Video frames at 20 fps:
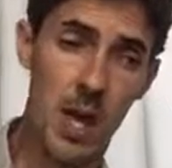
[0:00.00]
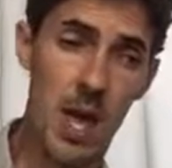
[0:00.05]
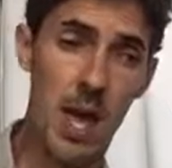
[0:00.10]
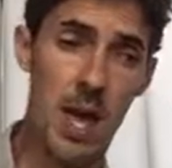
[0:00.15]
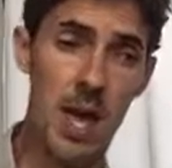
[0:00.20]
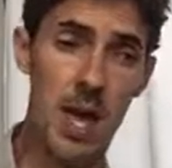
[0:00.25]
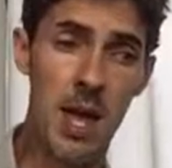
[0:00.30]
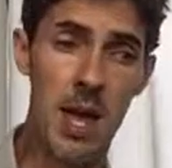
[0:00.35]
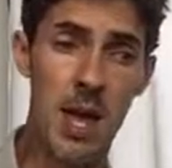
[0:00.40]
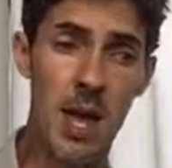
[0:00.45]

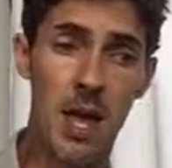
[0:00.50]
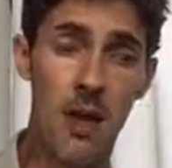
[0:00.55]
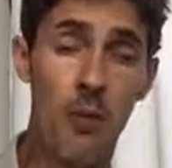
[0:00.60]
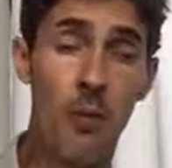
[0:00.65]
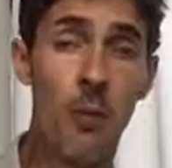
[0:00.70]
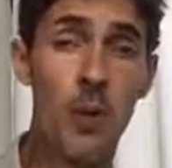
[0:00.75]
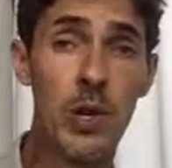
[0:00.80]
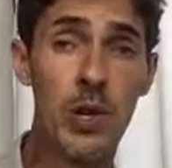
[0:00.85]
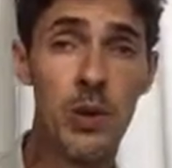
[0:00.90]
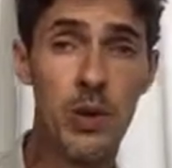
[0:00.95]

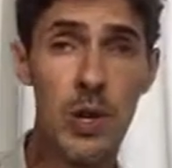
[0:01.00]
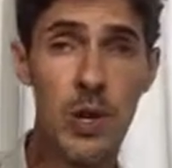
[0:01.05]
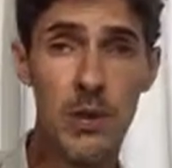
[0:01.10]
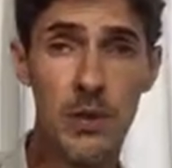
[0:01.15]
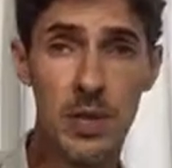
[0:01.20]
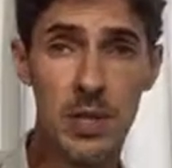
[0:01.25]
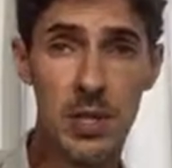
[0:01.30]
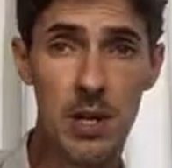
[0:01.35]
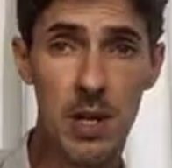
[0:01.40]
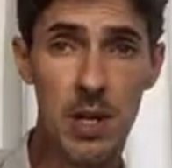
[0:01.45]
And when you're in
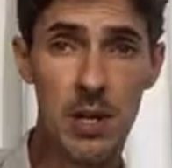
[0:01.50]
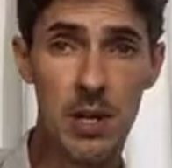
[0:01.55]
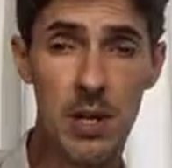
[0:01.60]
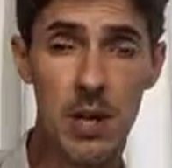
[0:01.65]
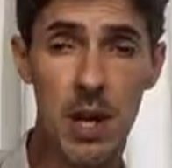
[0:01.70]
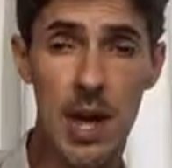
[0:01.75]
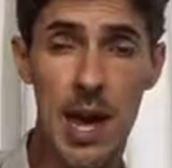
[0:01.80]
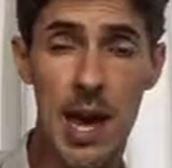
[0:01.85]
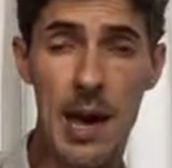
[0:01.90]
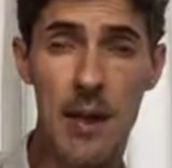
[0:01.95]
the sun,
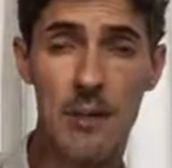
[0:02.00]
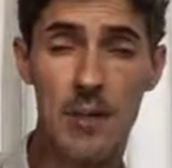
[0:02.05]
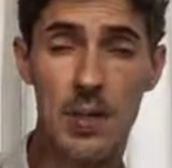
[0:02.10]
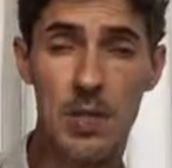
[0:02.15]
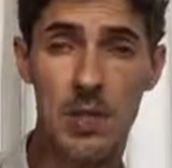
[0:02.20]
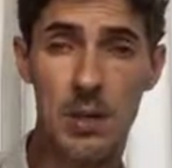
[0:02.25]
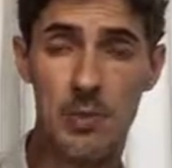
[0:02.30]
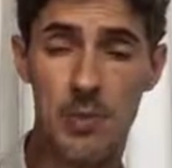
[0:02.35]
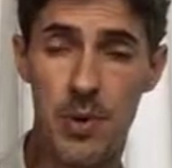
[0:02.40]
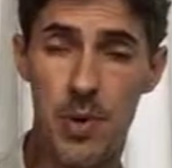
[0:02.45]
have
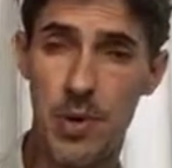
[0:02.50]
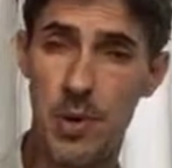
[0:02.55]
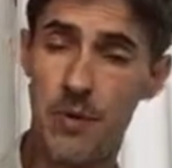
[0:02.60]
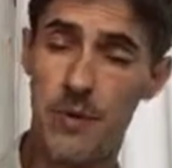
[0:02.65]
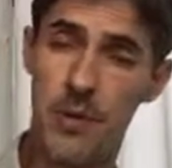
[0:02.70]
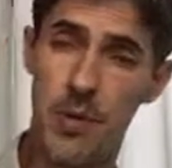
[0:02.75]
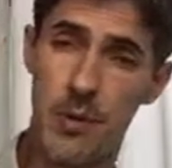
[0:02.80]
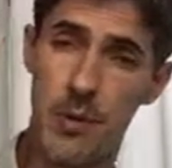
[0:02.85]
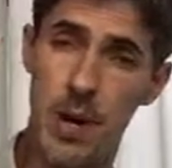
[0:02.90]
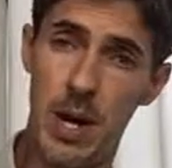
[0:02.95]
some part
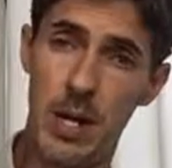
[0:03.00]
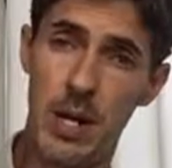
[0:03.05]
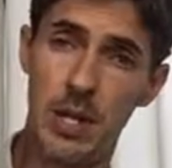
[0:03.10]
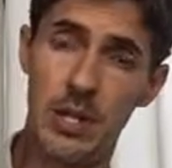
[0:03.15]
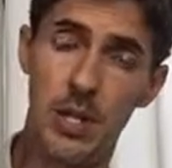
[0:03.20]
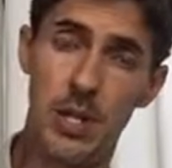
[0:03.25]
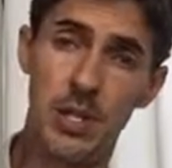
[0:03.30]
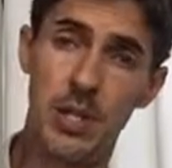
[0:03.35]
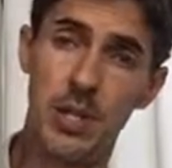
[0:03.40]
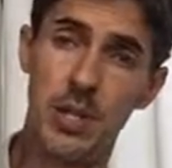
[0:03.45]
of your body
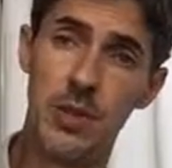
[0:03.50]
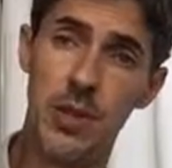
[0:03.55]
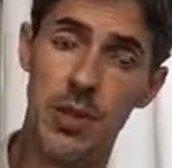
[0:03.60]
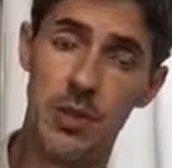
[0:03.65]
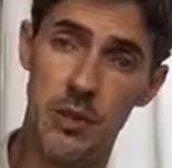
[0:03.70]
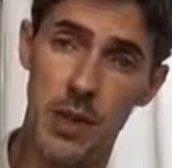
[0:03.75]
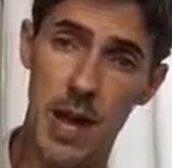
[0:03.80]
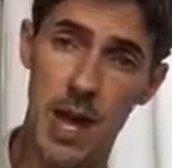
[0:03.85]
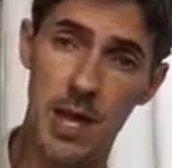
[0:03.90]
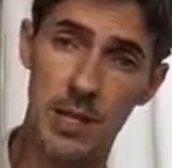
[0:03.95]
touching the
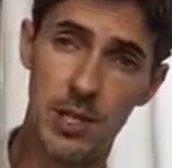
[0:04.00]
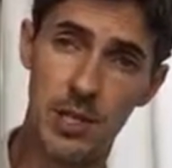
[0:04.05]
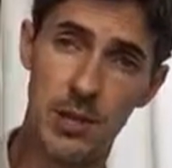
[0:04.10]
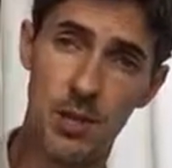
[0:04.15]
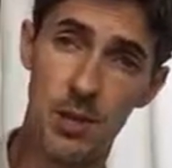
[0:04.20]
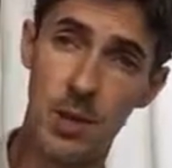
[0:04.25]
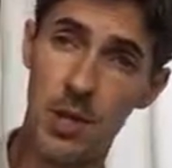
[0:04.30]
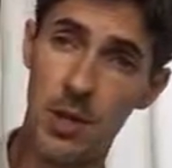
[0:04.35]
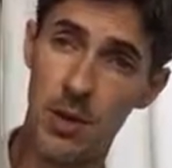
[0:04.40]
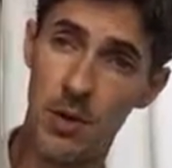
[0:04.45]
grass
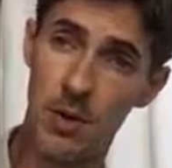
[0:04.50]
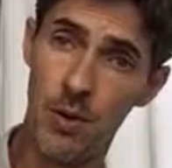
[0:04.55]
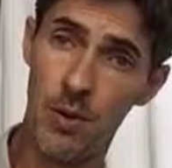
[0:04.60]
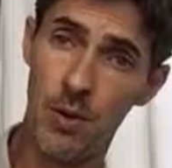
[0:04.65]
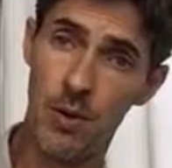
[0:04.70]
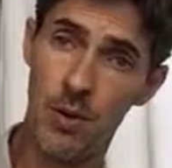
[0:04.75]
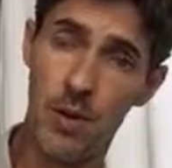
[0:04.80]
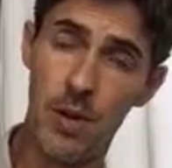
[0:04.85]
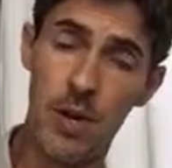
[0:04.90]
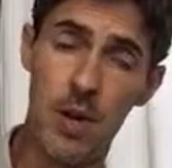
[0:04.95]
or the
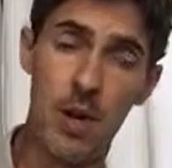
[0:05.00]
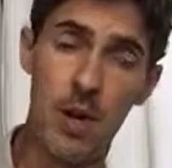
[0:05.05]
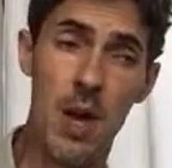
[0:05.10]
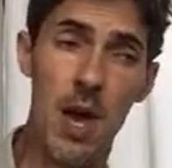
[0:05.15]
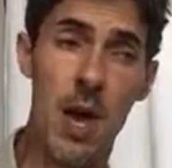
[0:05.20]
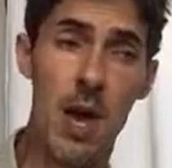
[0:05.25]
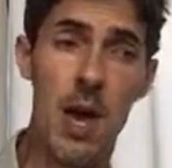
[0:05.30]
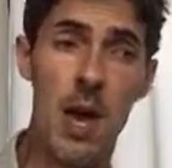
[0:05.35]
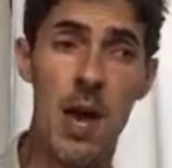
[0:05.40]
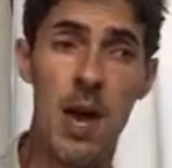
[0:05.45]
earth,
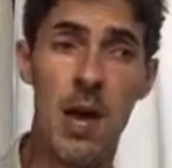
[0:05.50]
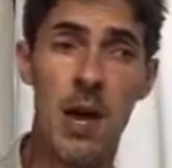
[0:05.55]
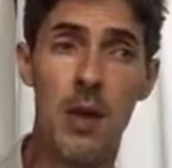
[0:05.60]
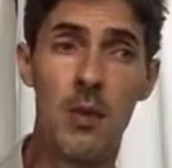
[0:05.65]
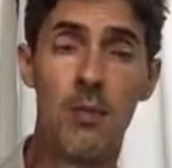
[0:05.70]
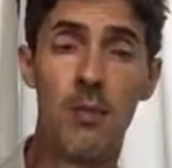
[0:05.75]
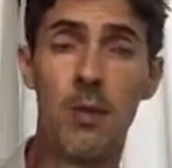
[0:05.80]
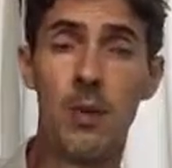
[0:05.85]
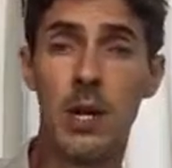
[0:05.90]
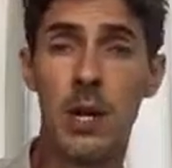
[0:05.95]

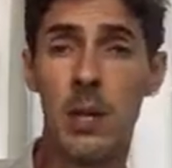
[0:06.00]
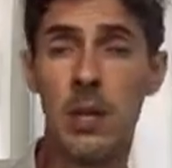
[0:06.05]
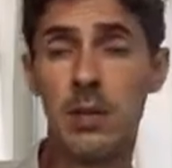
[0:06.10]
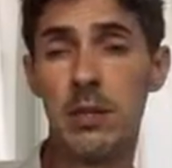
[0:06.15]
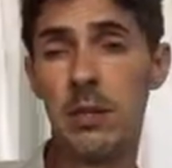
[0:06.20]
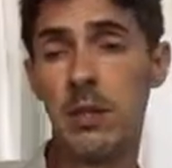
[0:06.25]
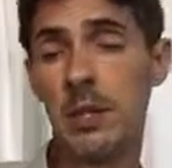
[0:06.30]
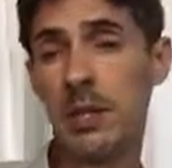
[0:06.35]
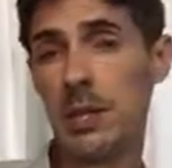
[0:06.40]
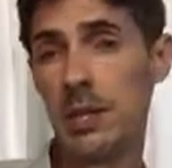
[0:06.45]
and we'll get
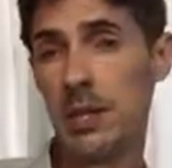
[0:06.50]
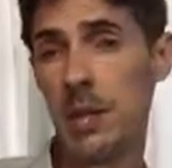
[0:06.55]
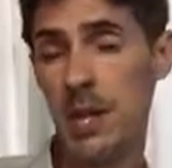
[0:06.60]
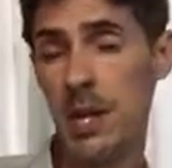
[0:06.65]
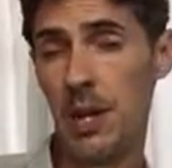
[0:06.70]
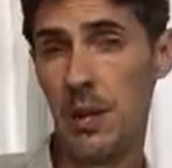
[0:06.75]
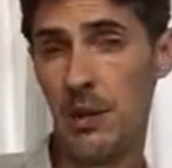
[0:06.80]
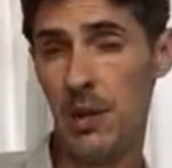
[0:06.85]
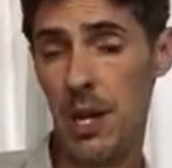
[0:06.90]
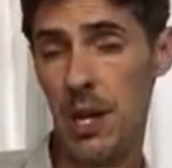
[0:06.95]
into this
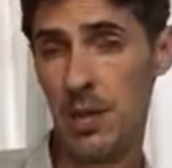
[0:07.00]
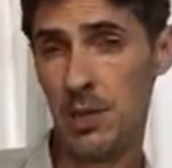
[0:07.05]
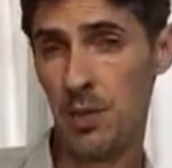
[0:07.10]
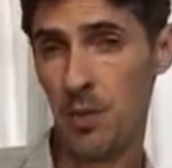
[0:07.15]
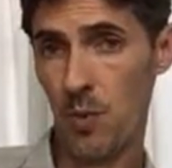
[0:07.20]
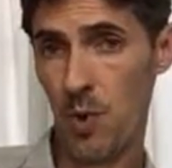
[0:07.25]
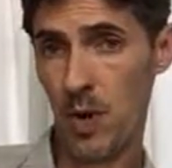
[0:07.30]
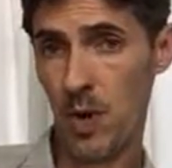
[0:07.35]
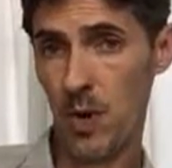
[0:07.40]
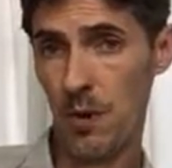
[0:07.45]
later as
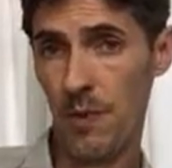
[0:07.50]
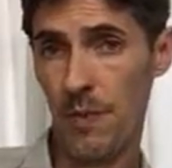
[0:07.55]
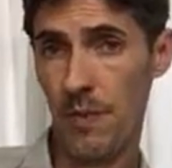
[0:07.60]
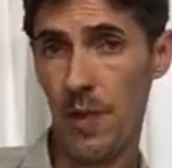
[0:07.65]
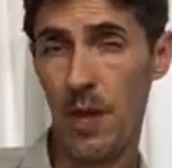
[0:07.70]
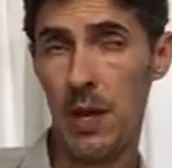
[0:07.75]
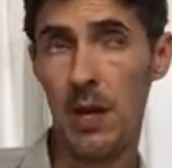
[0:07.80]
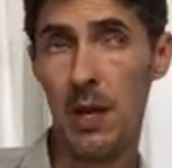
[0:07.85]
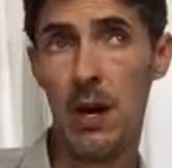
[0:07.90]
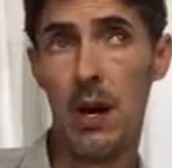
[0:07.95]
well.
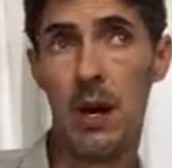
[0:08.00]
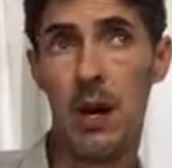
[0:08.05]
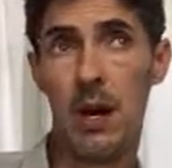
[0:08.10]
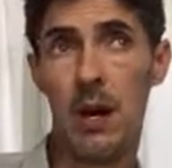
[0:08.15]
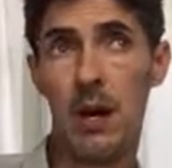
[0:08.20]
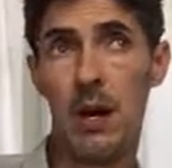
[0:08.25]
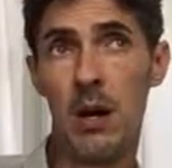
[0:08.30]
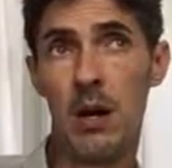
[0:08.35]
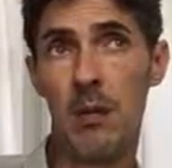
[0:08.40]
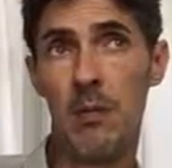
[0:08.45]

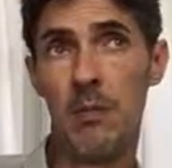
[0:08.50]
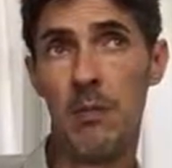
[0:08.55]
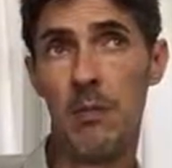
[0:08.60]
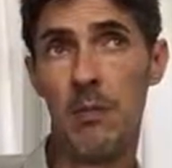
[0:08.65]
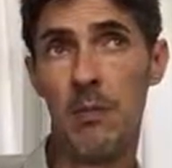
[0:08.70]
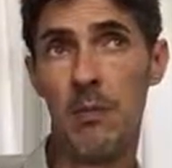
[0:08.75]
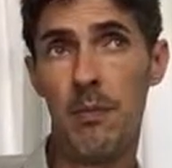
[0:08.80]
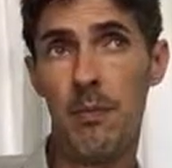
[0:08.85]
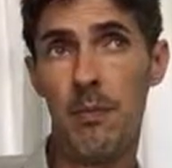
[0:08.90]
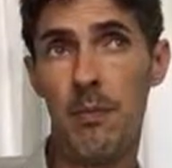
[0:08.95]

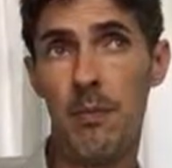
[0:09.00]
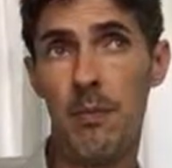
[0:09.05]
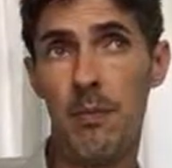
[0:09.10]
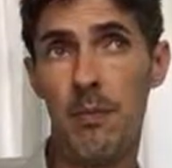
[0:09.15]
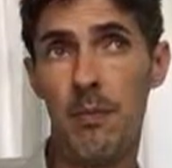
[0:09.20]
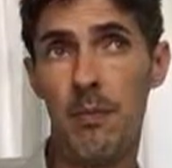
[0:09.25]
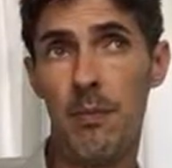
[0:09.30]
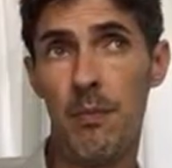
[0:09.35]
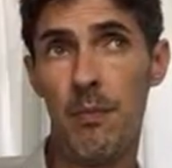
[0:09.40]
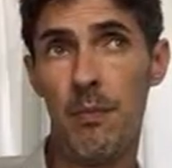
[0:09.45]

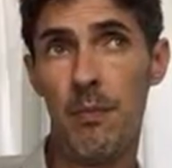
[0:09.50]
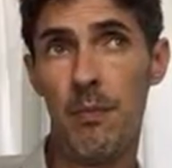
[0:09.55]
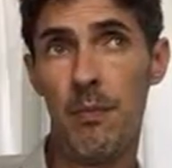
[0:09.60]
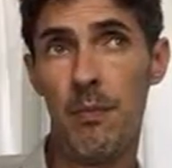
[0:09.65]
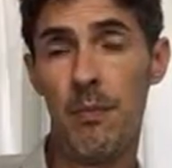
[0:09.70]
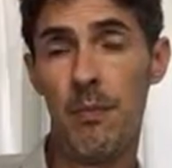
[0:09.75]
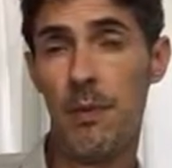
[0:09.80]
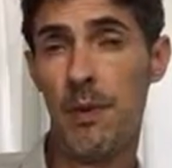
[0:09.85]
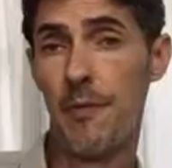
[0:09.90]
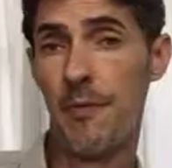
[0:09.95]

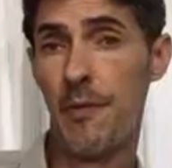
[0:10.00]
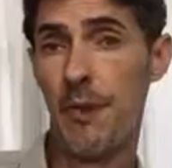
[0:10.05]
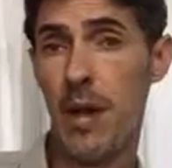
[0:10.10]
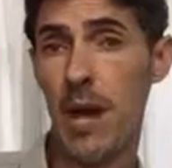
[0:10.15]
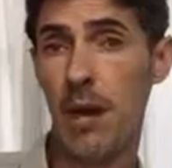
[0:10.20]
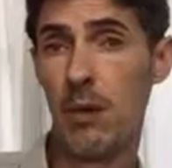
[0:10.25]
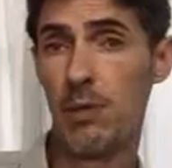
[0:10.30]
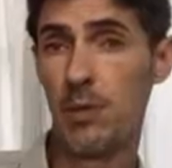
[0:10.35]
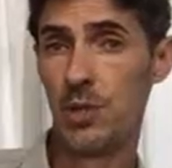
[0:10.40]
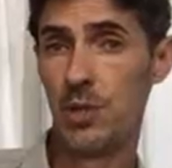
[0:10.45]
But for
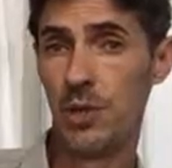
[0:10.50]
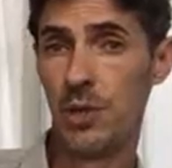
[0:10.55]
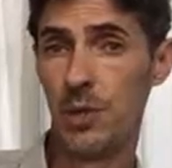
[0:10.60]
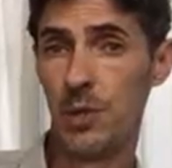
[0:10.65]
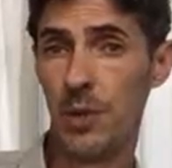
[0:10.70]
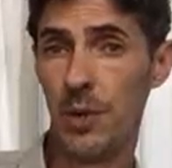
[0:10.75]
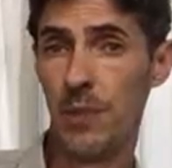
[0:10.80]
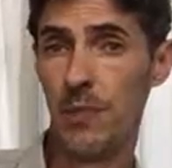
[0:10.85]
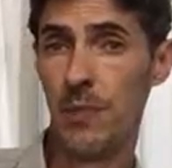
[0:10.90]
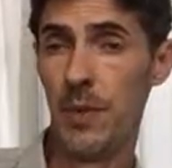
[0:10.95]
now, just
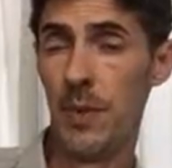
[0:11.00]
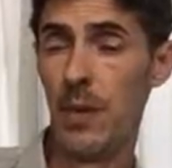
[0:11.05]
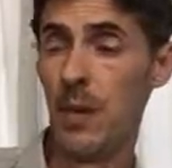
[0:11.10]
do it.